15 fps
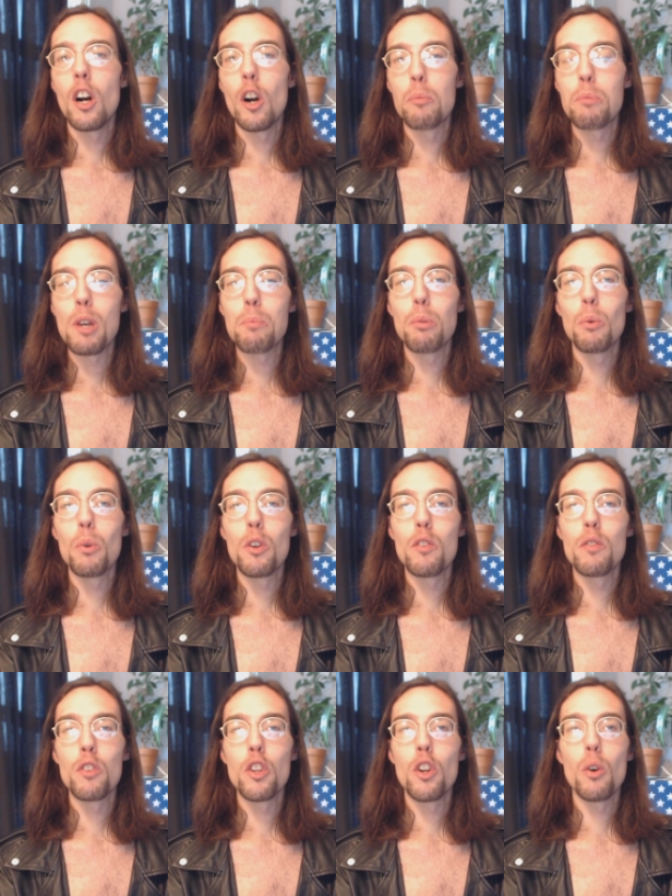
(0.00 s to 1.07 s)
uh, people
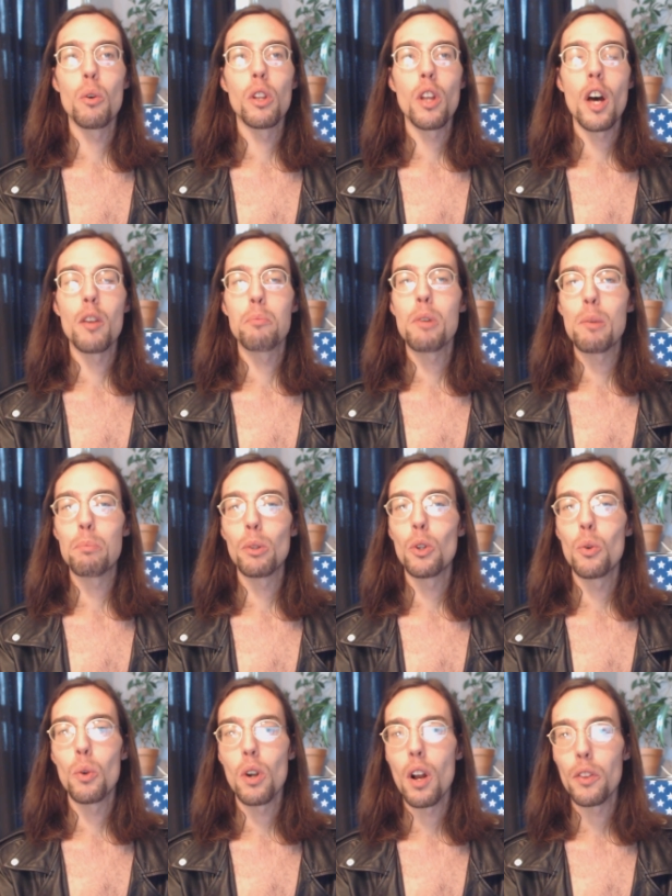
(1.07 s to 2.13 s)
wouldn't, you know, a lot of people
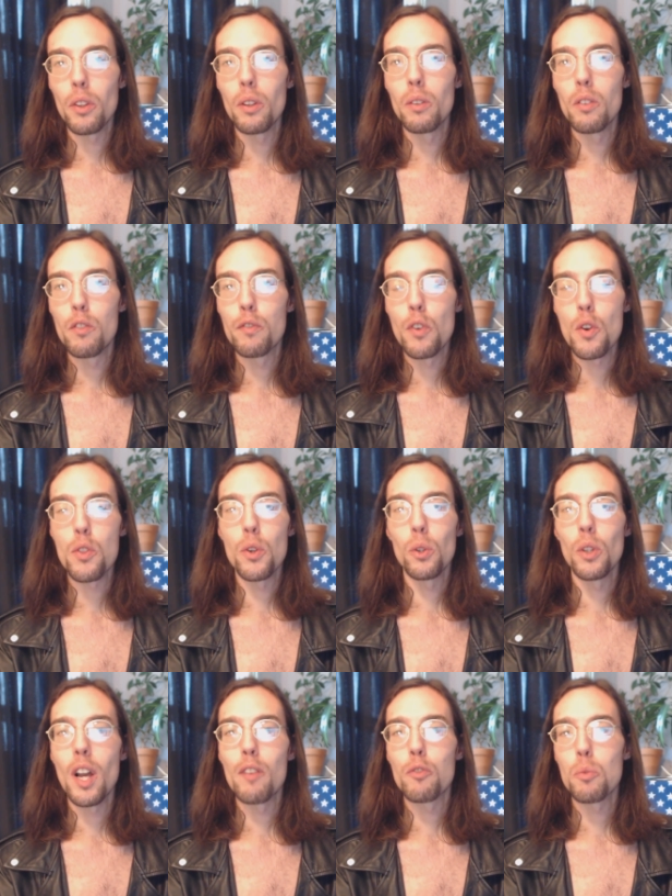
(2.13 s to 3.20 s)
who are on the
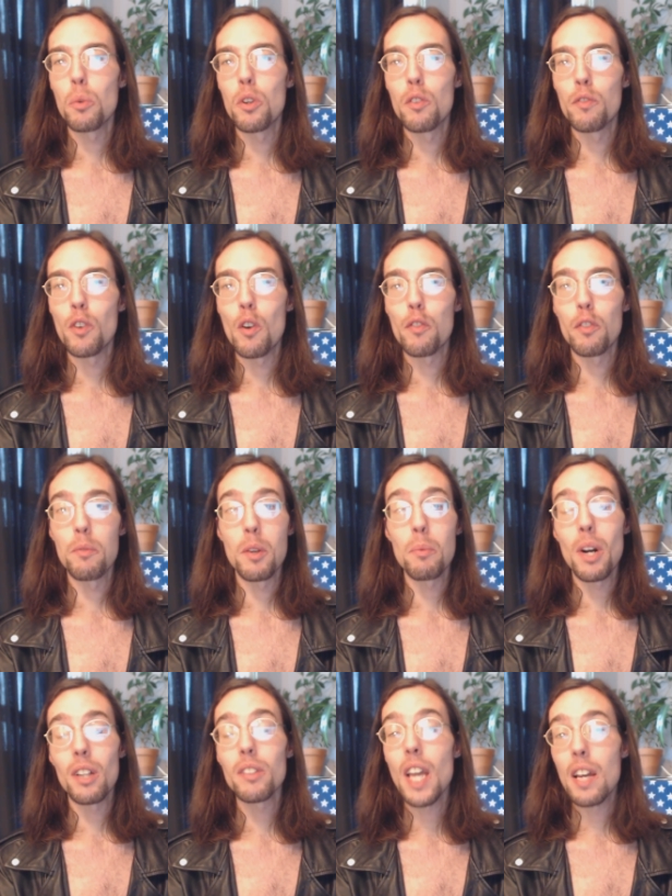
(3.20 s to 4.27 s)
further left wouldn't vote for me.
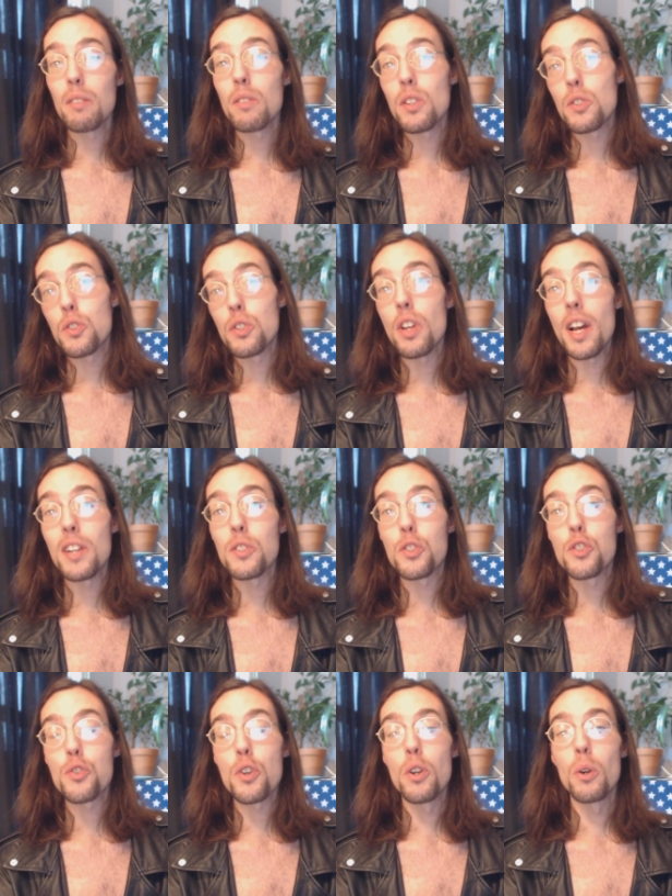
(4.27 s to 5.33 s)
Well, yeah, that's
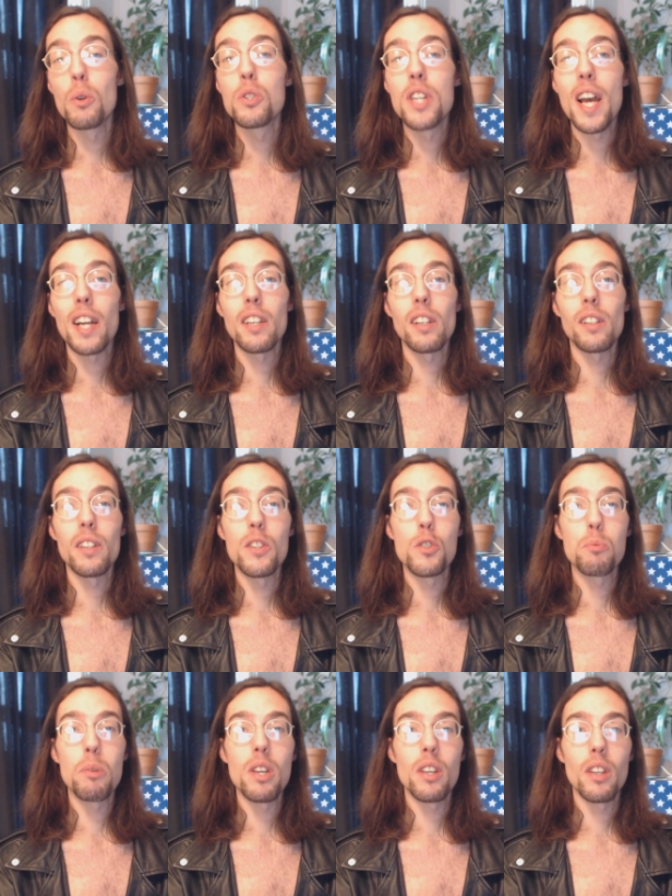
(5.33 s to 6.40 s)
true, technically
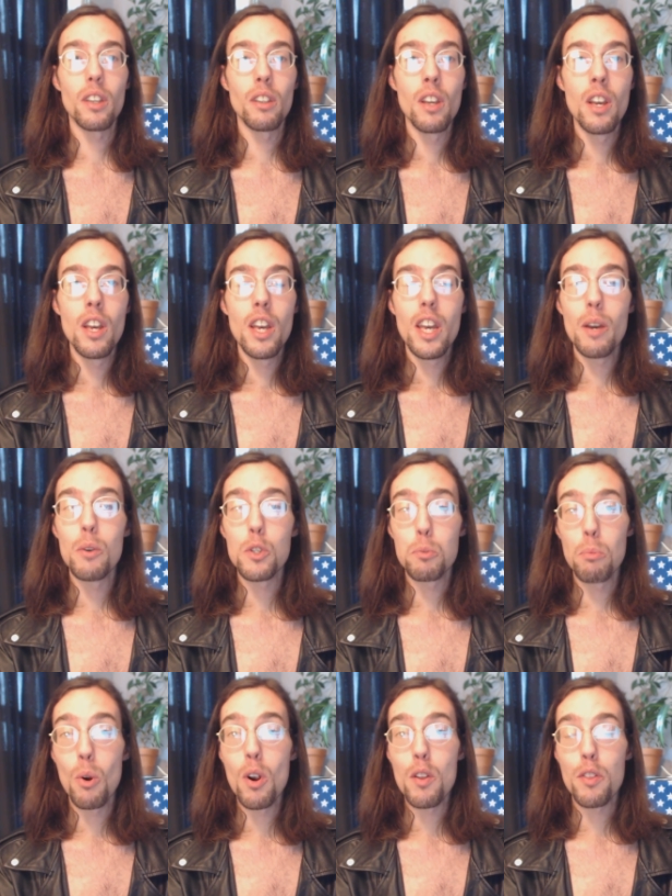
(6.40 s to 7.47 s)
speaking. It was
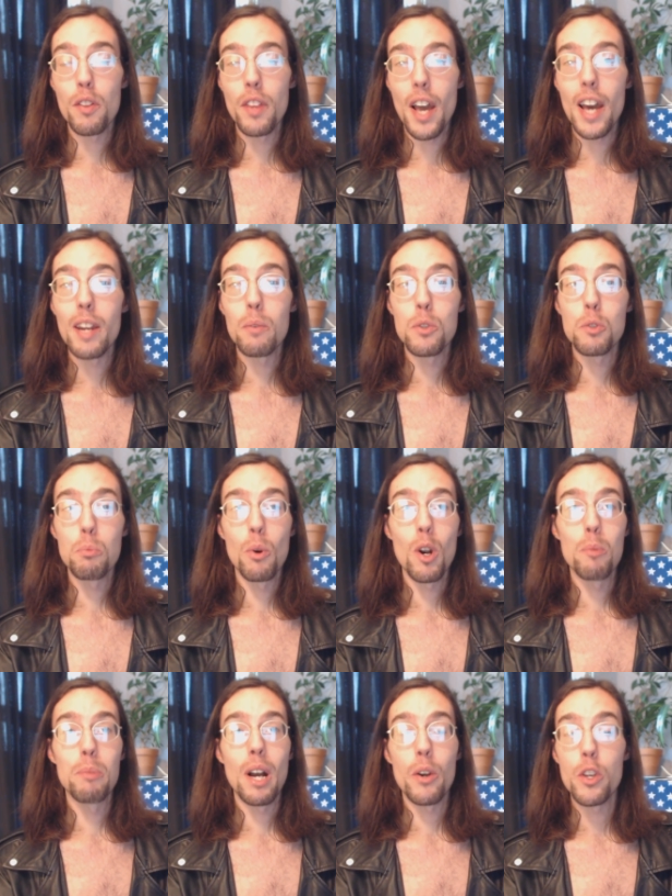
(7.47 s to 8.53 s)
more than that. It was
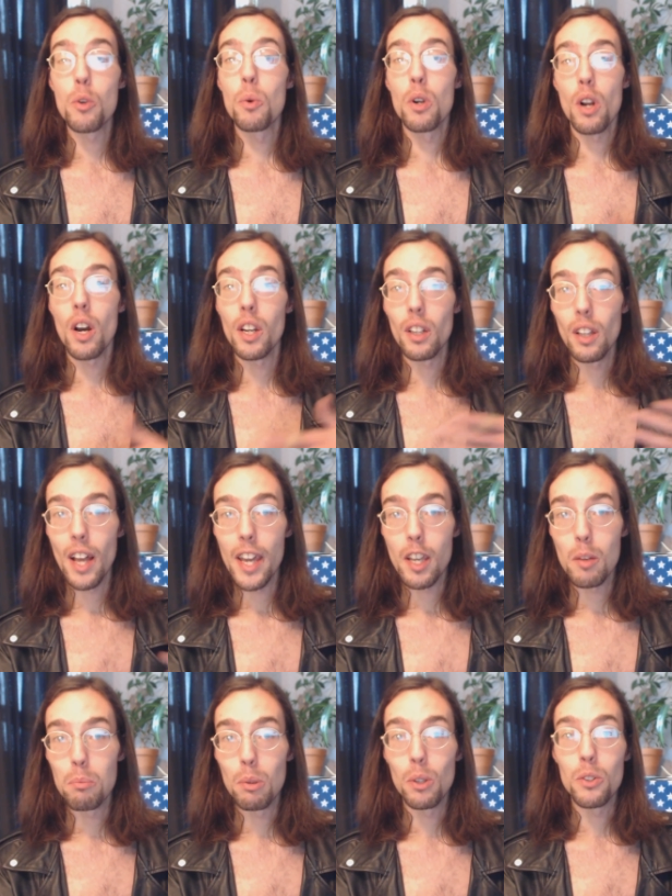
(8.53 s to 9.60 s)
more about you were
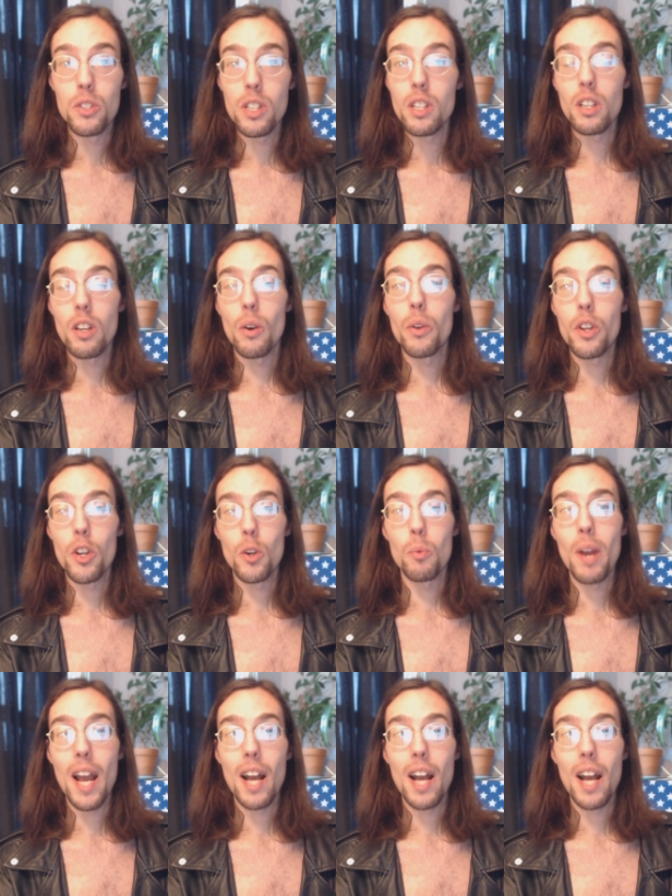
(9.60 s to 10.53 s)
unlikable, didn't go to your